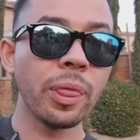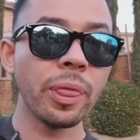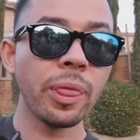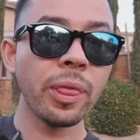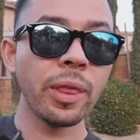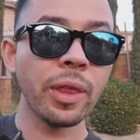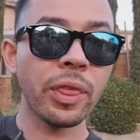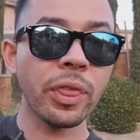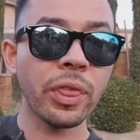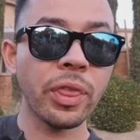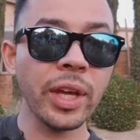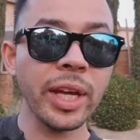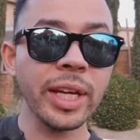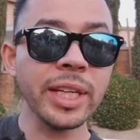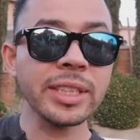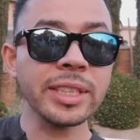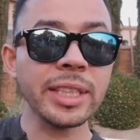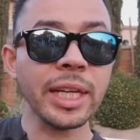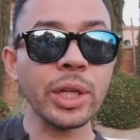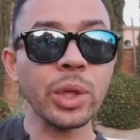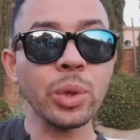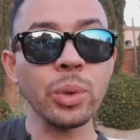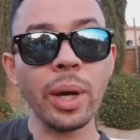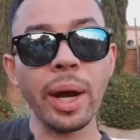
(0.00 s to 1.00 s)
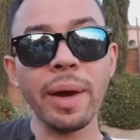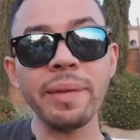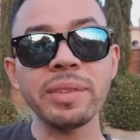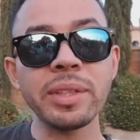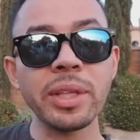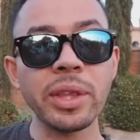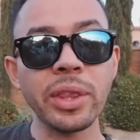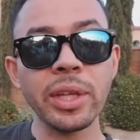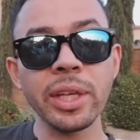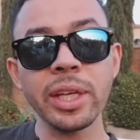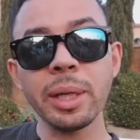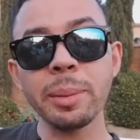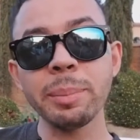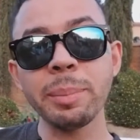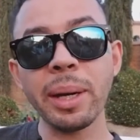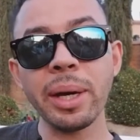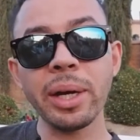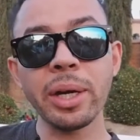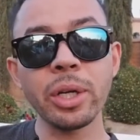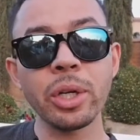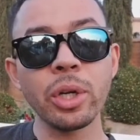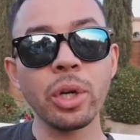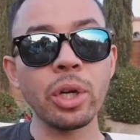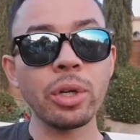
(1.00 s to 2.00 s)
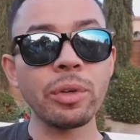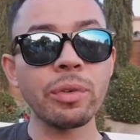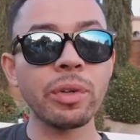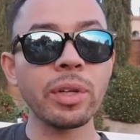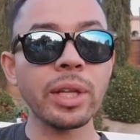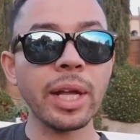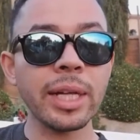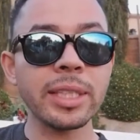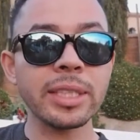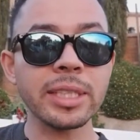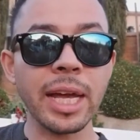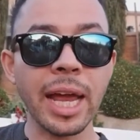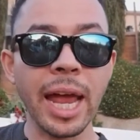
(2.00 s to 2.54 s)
The things that you have to think about in order for that to